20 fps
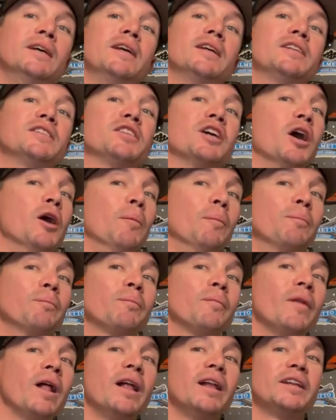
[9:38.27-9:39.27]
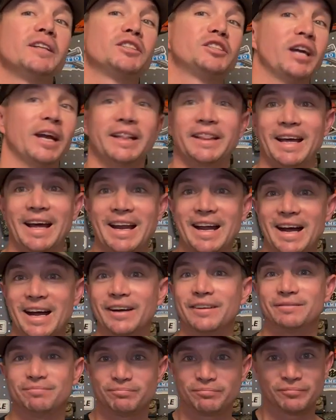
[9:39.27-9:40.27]
So check that
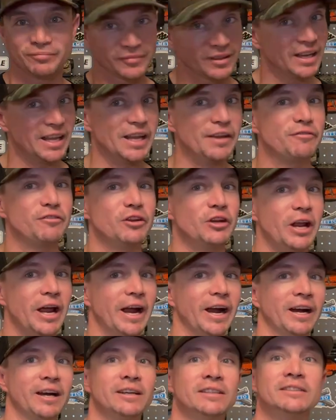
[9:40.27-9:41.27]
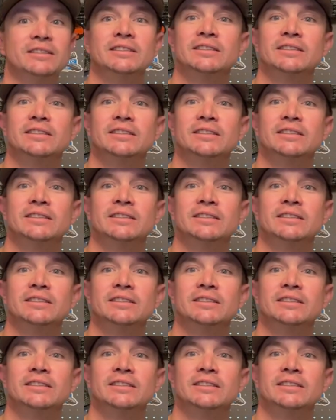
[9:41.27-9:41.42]
out if you dare.